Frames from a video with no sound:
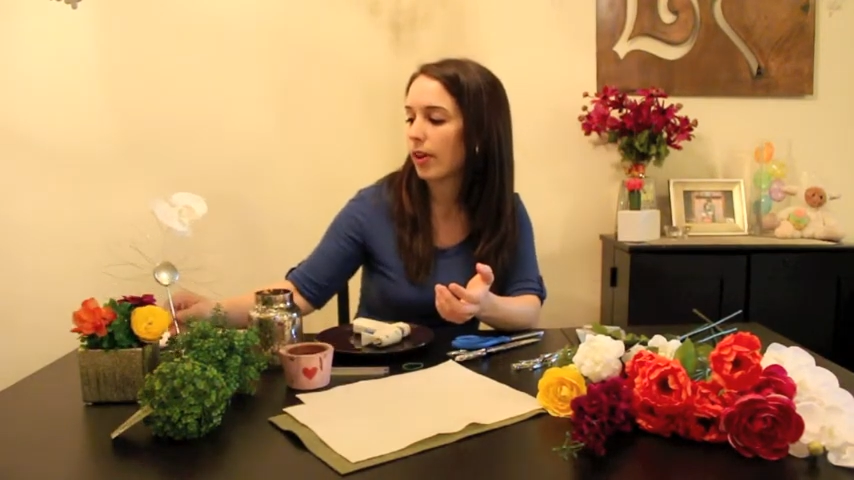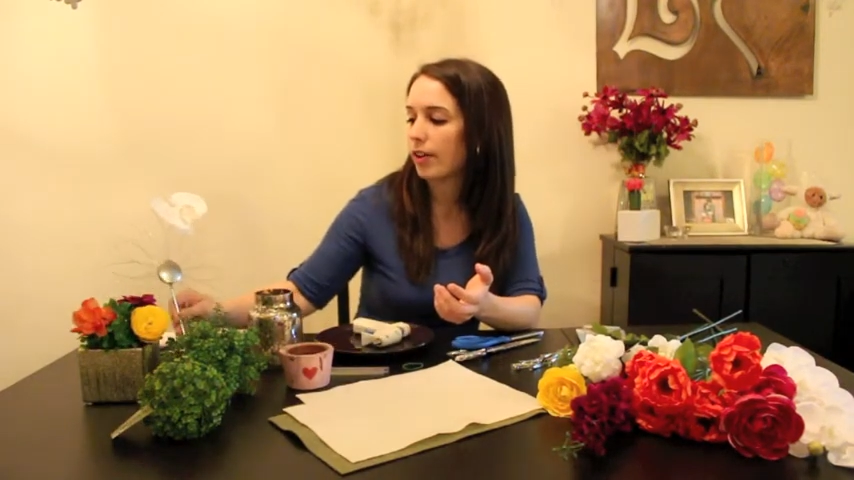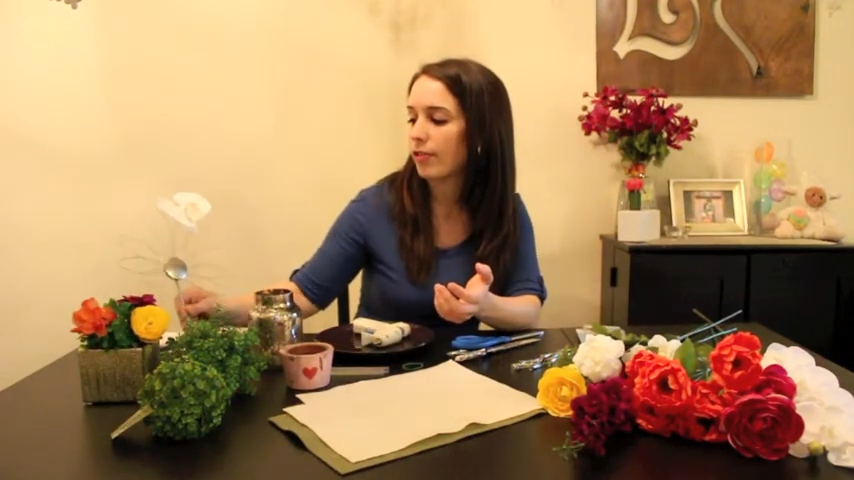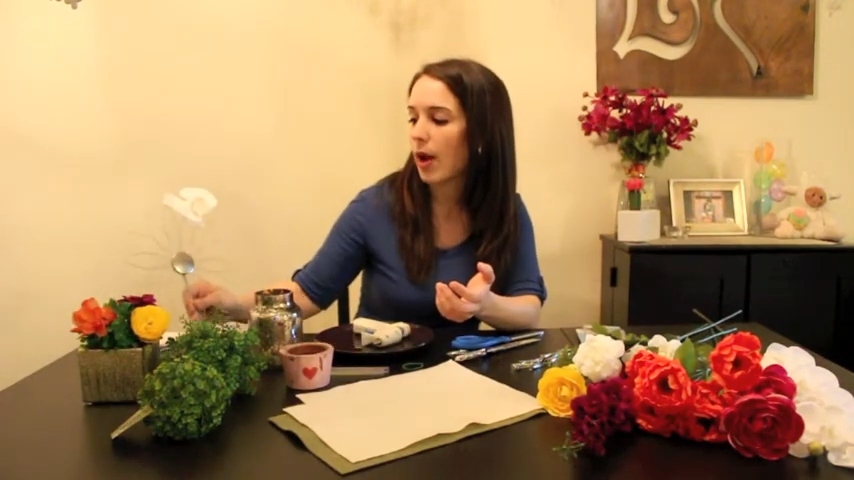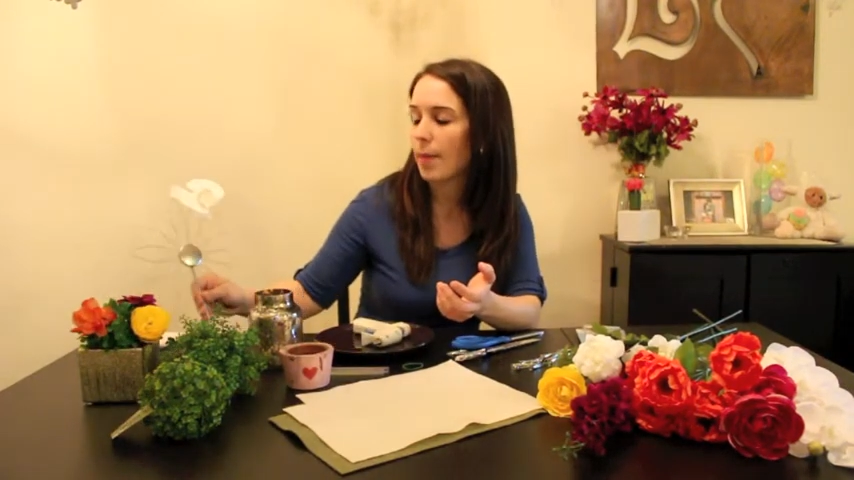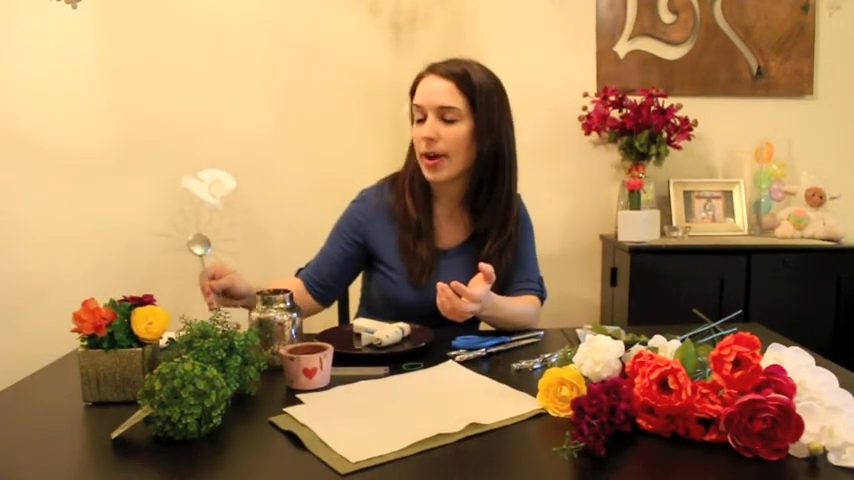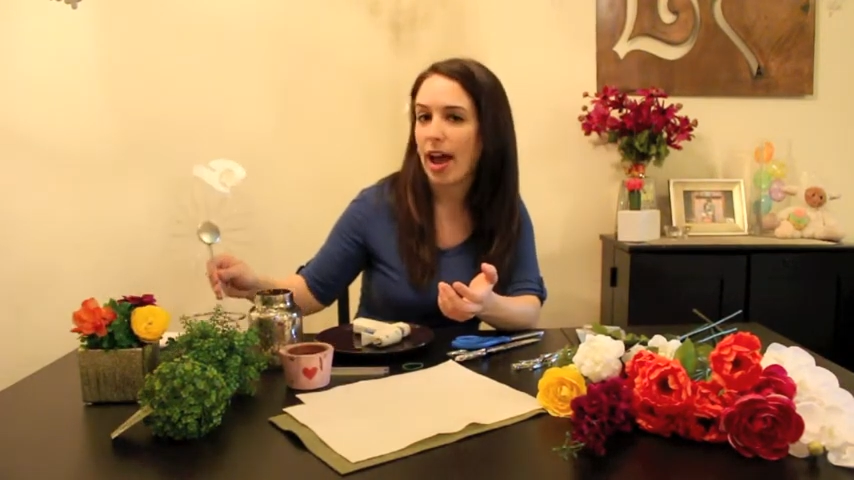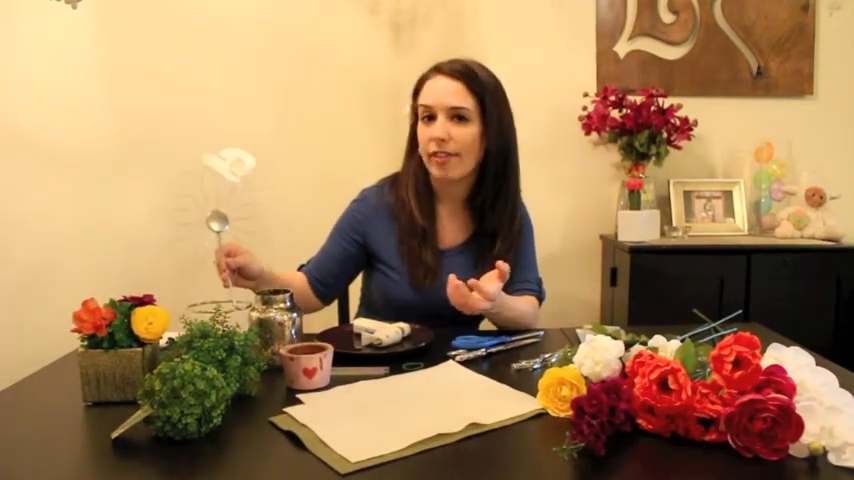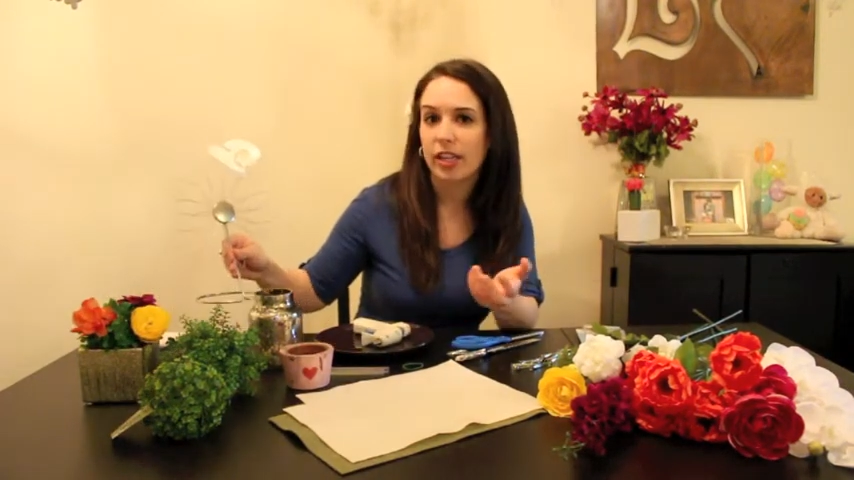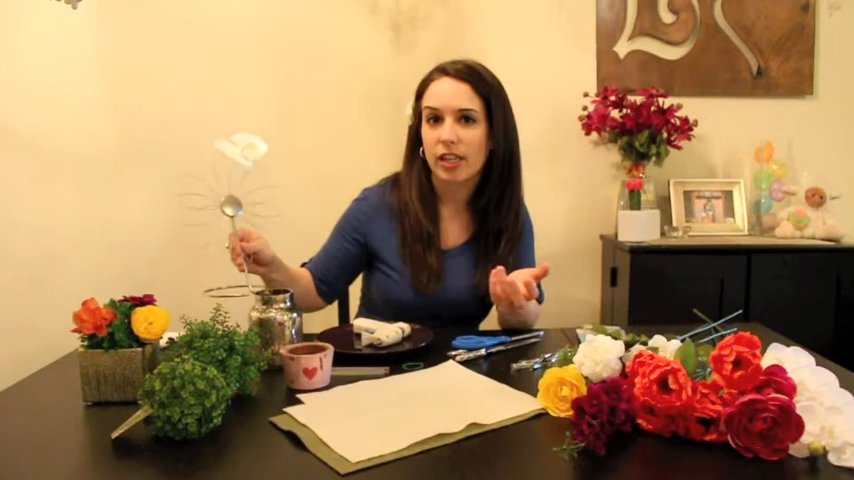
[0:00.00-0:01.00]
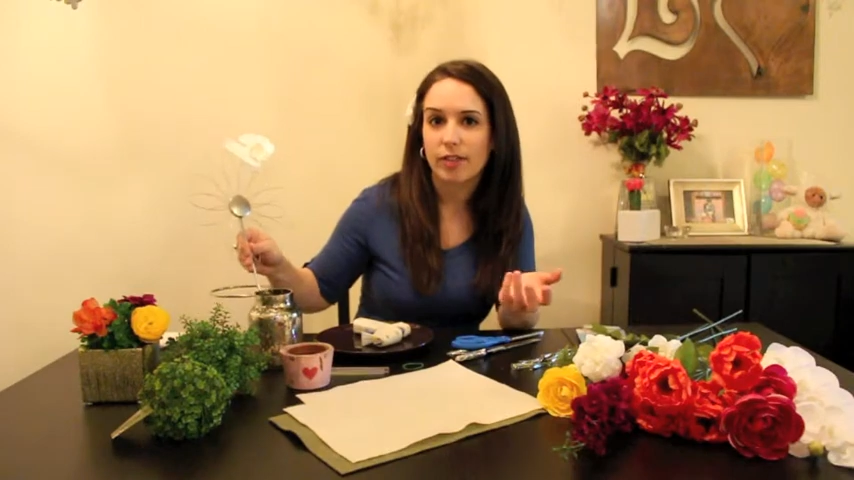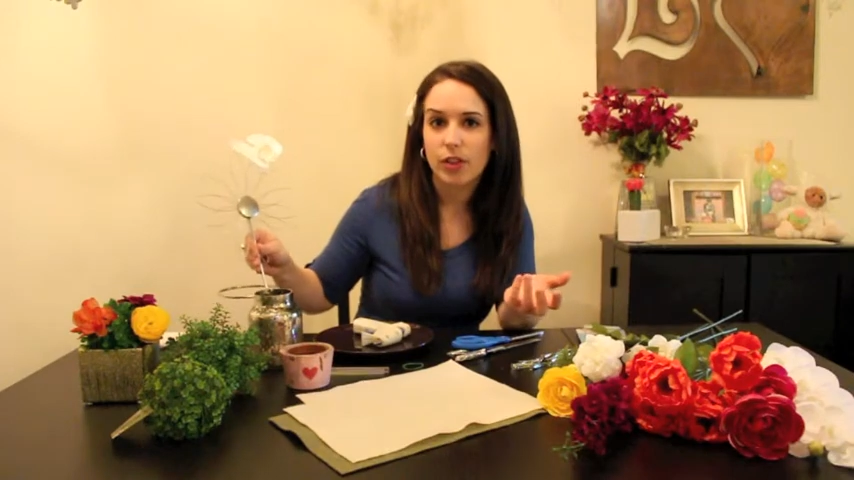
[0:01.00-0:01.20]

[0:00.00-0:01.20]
If you happen to have any of